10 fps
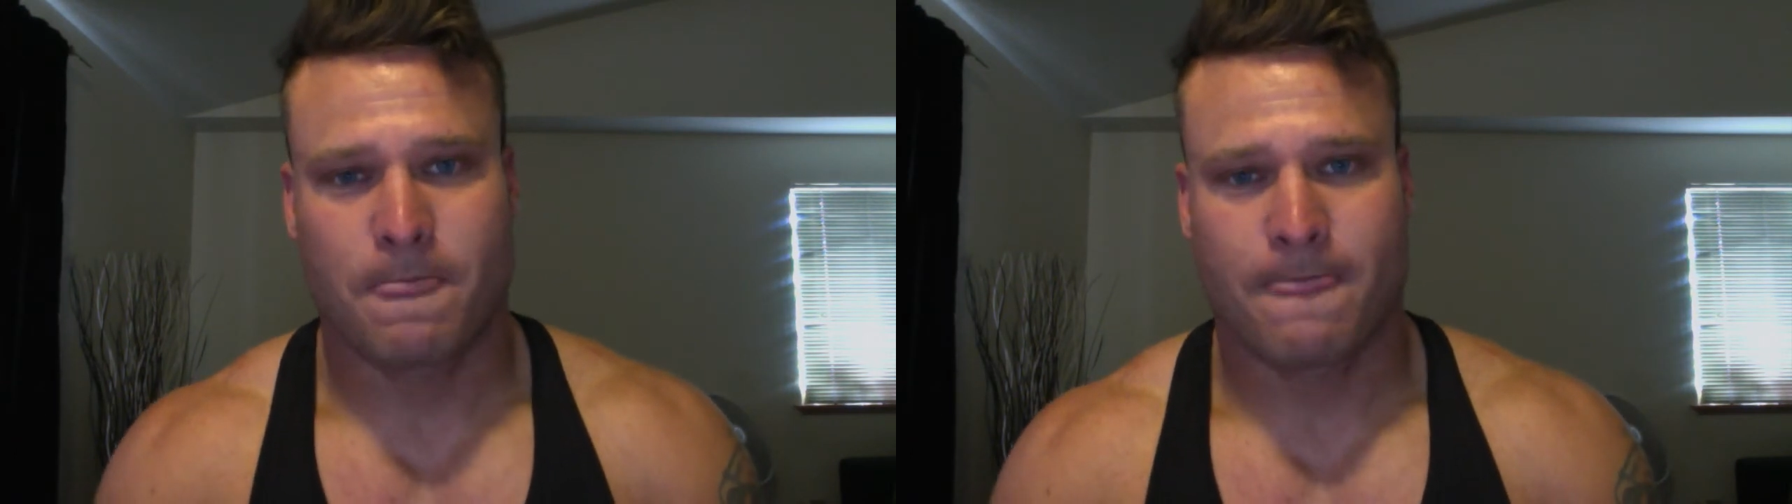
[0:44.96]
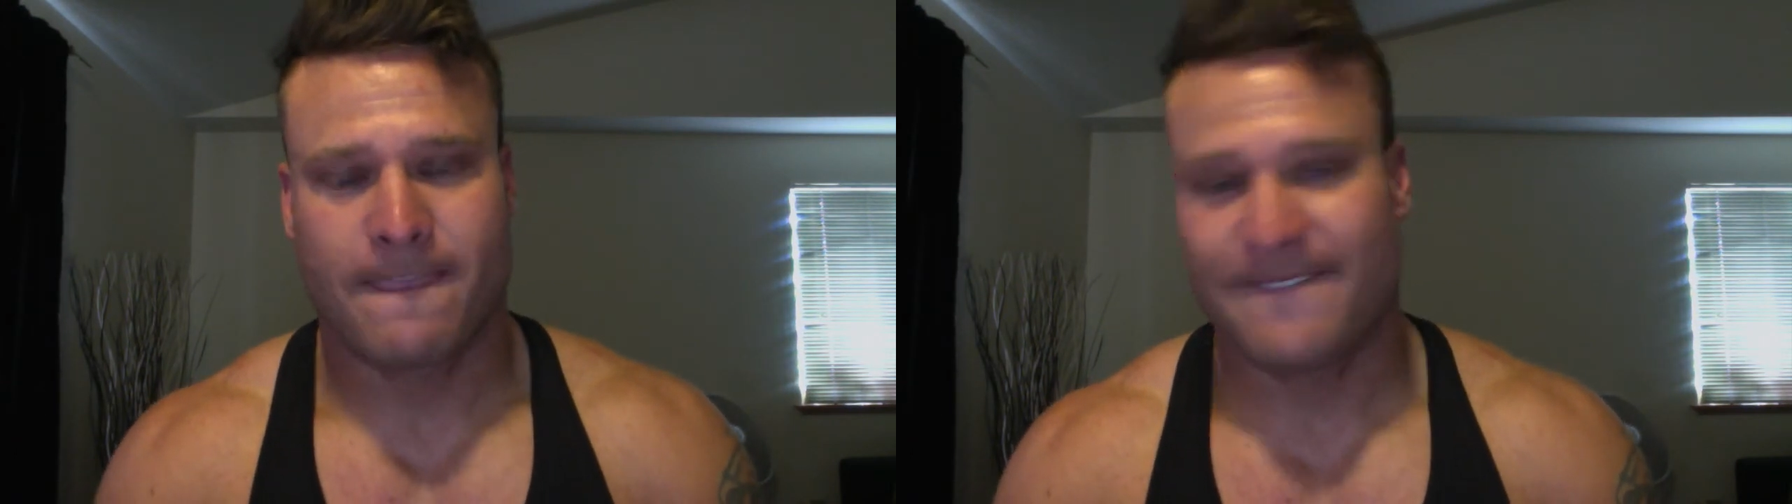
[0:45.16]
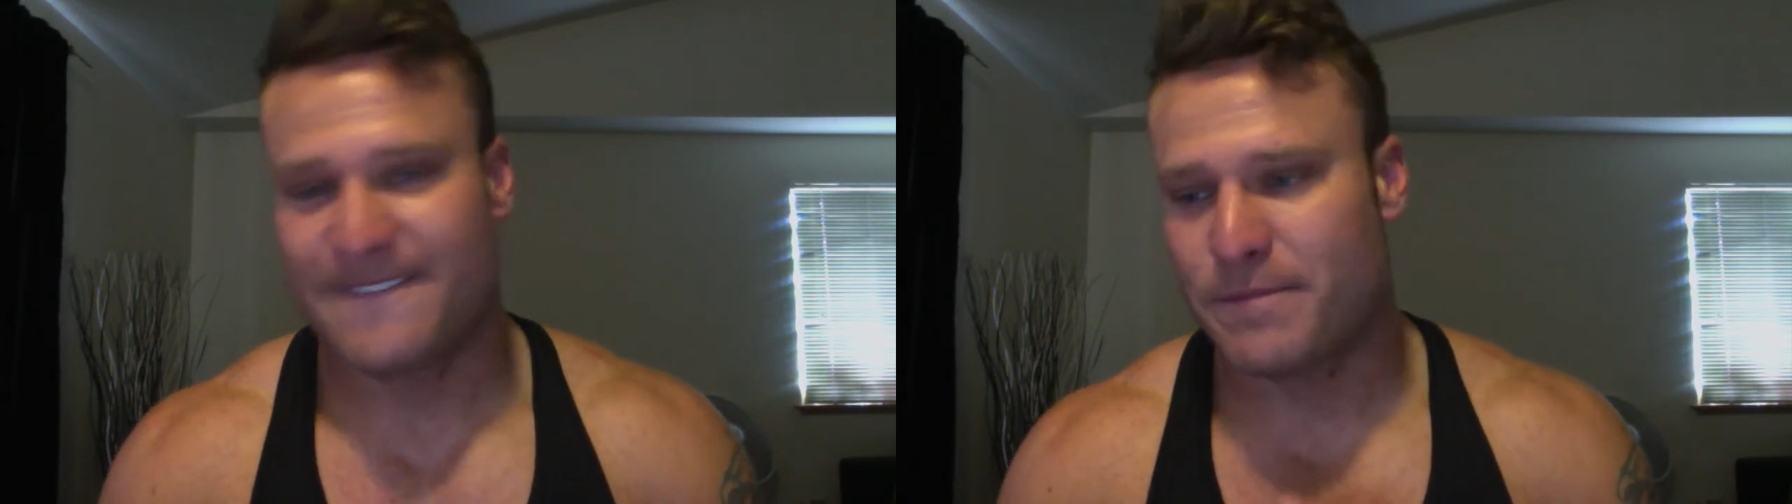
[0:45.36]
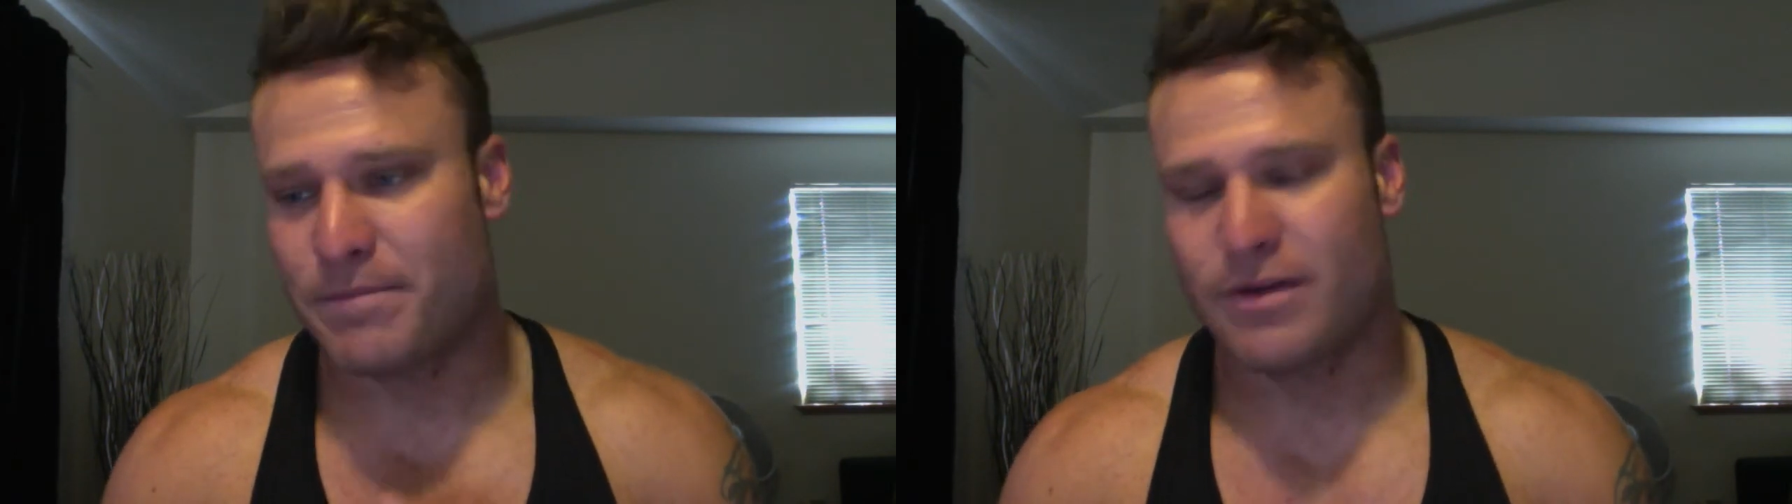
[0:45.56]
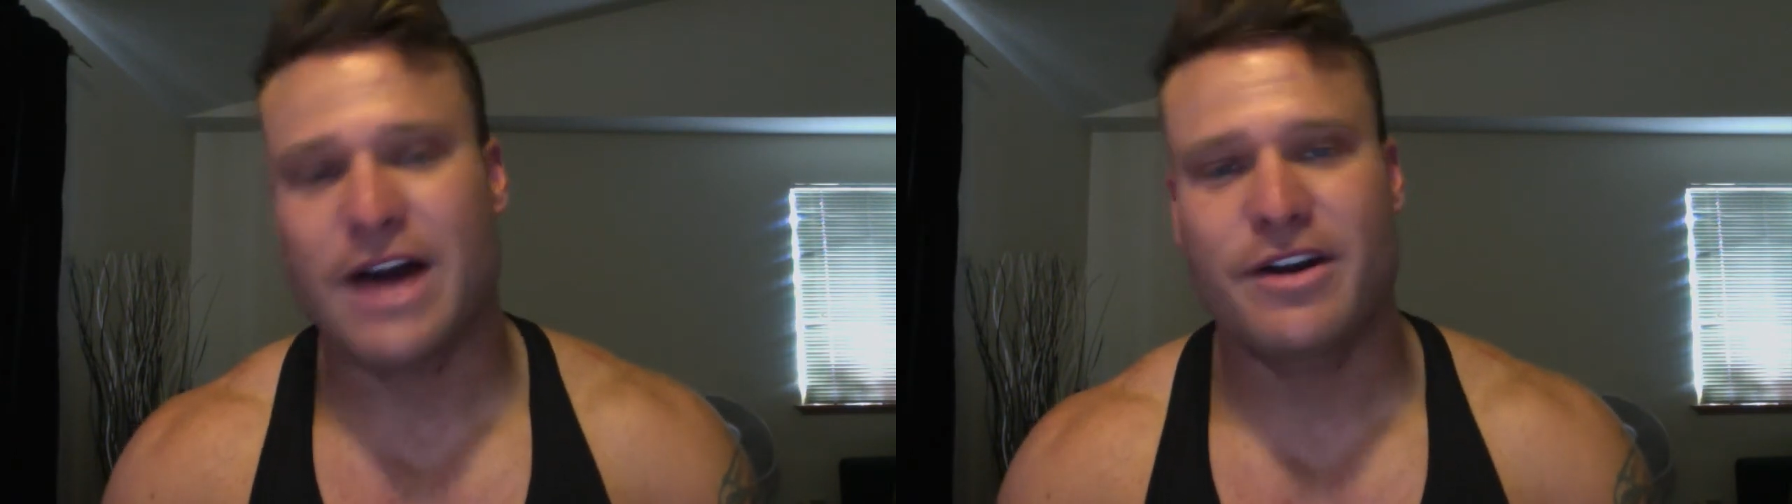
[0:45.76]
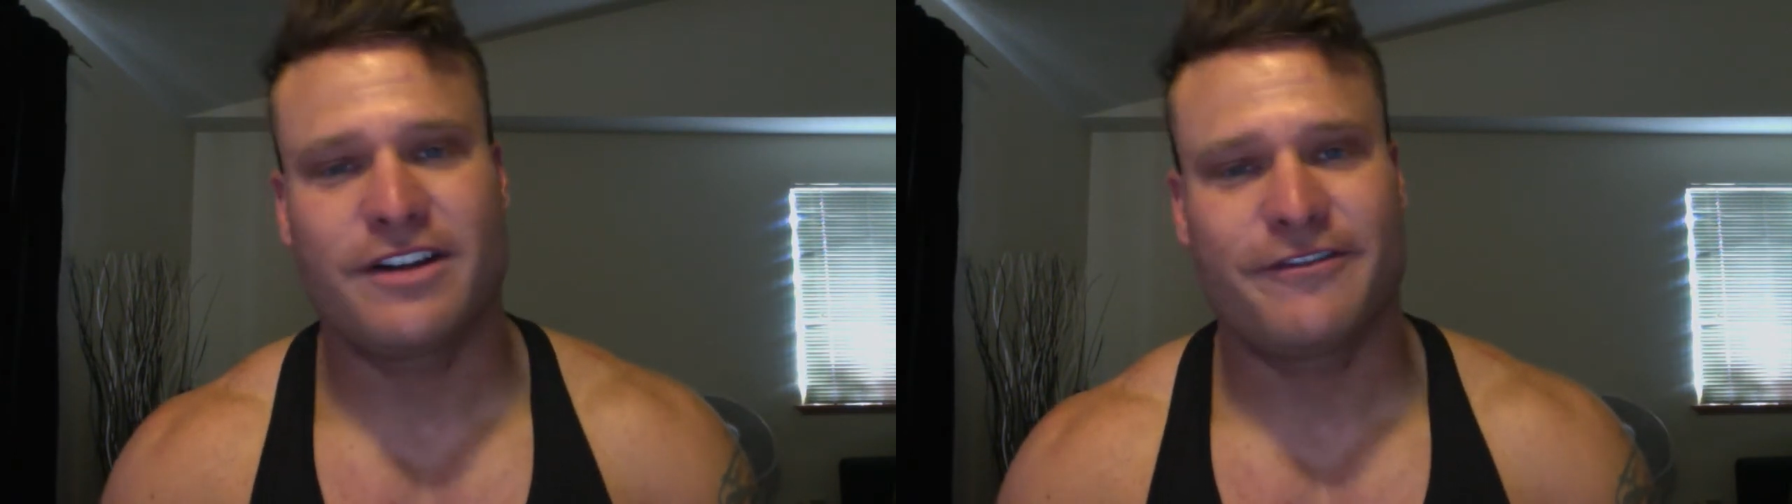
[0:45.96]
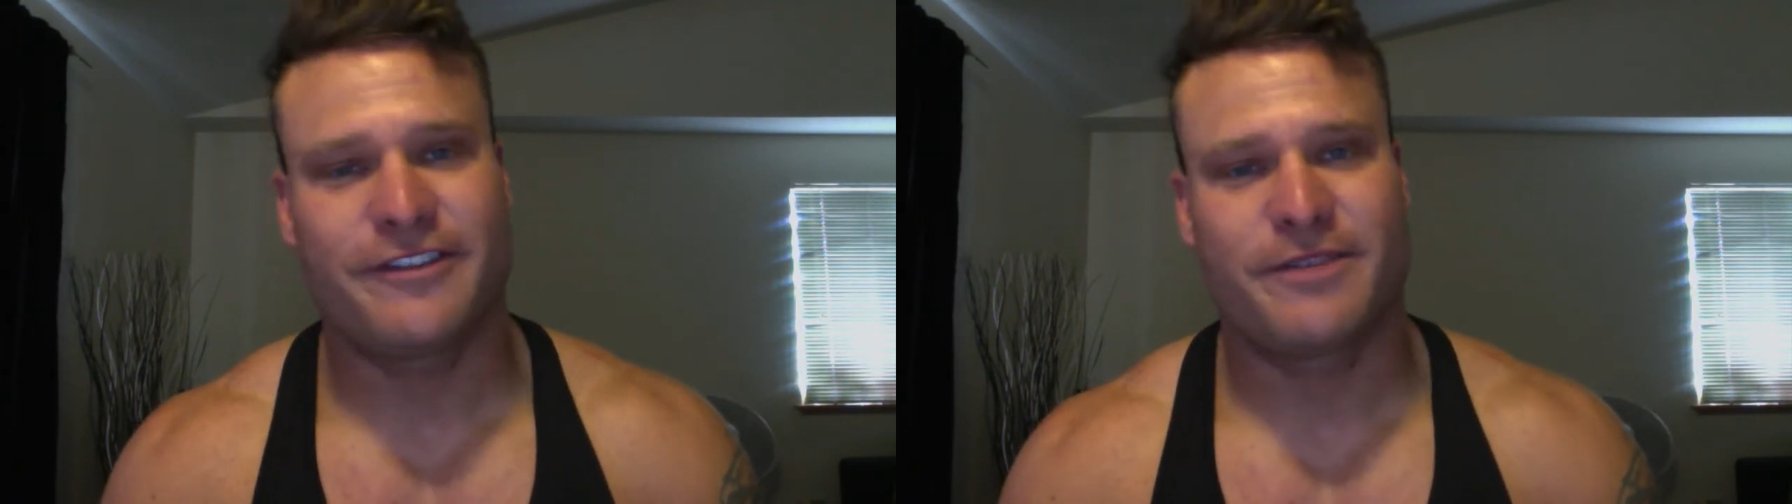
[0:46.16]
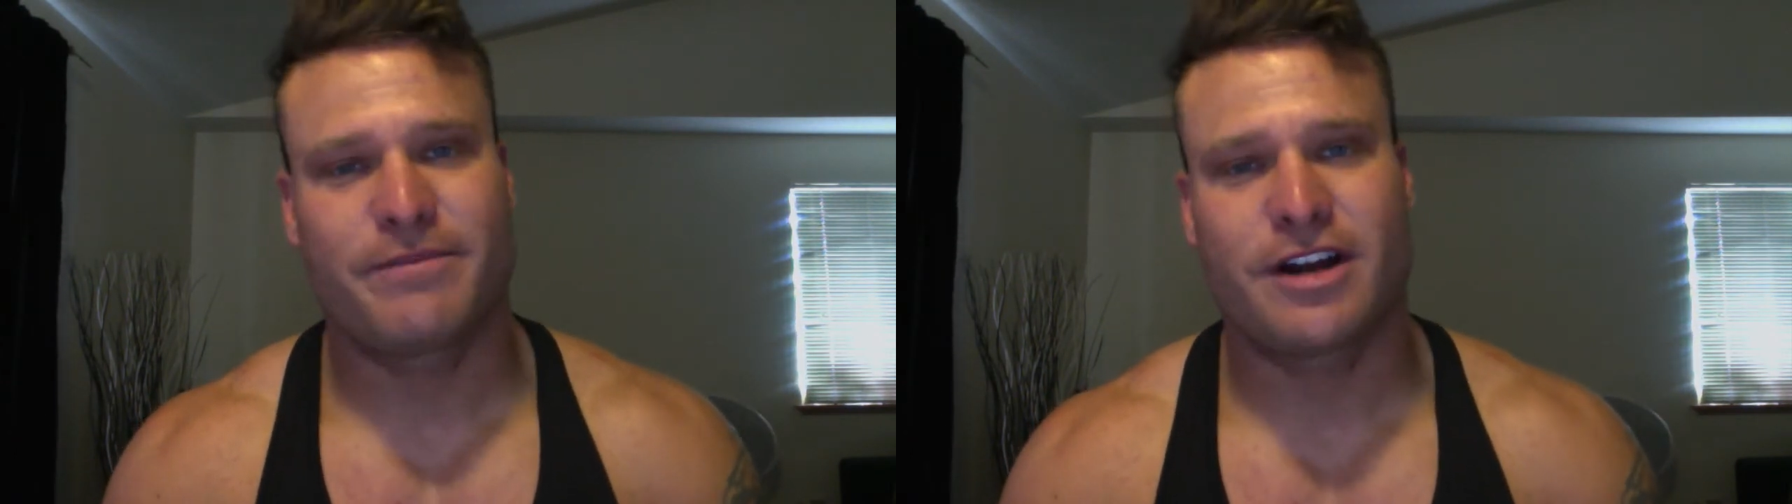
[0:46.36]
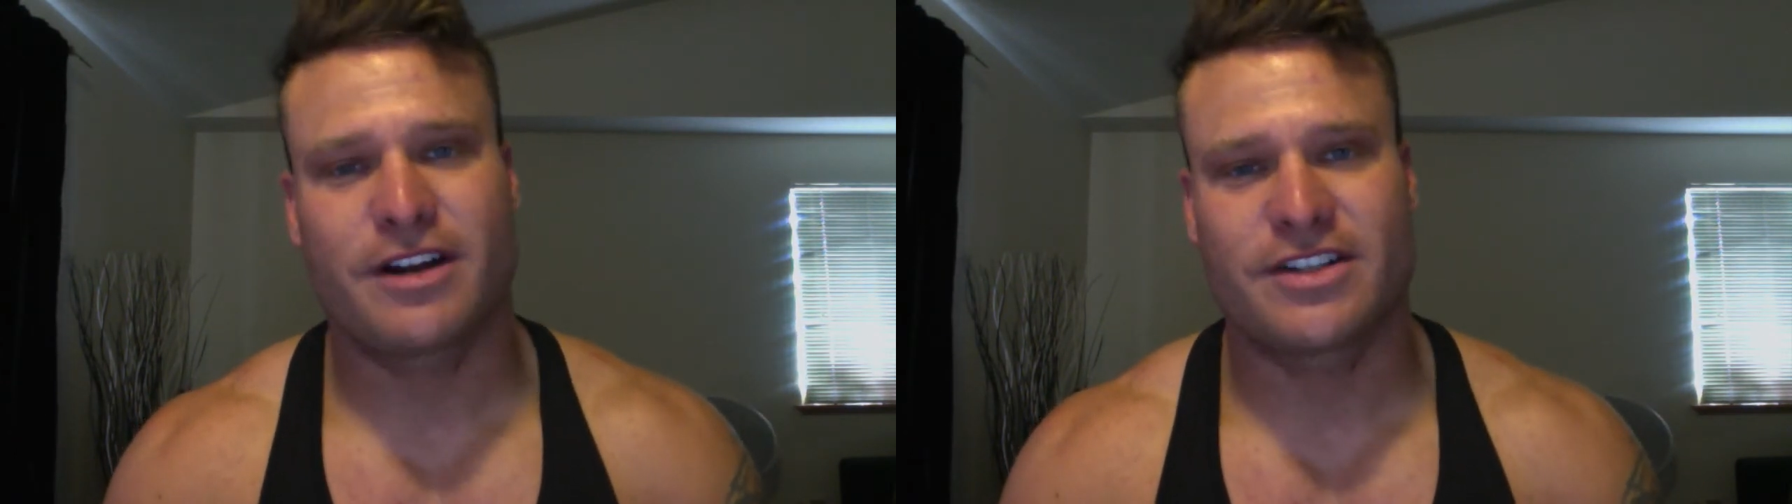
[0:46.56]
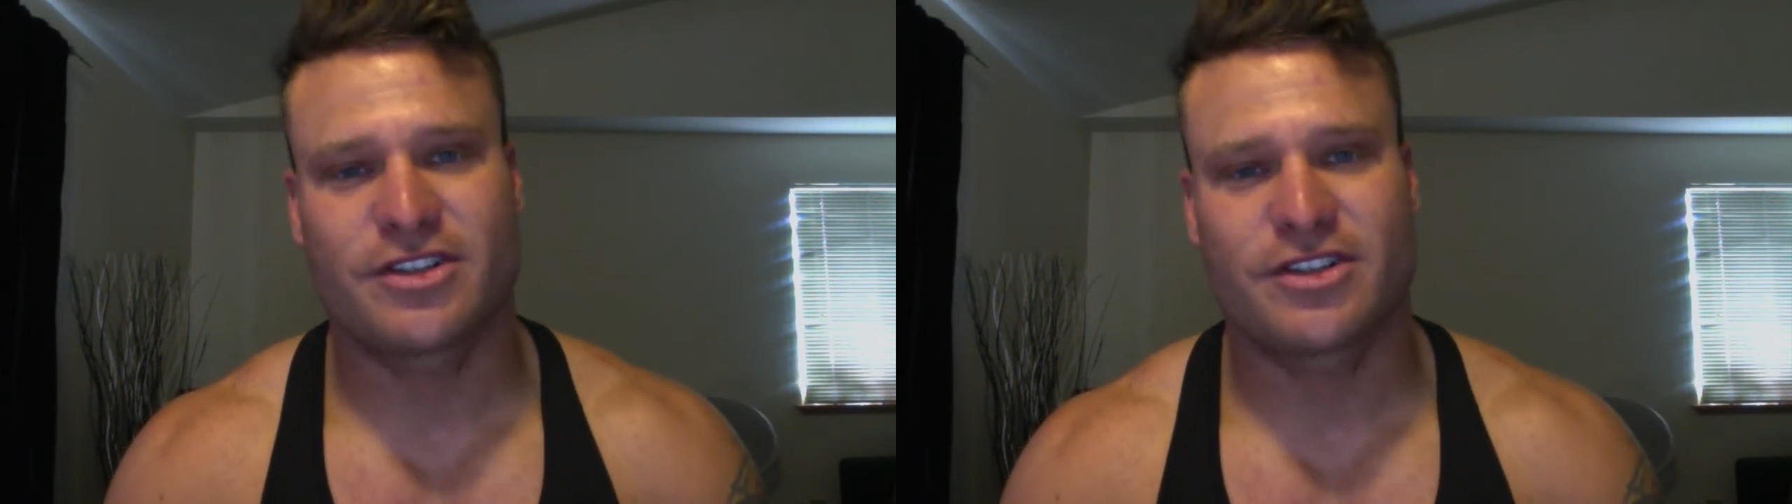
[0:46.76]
that they're proud enough of their progress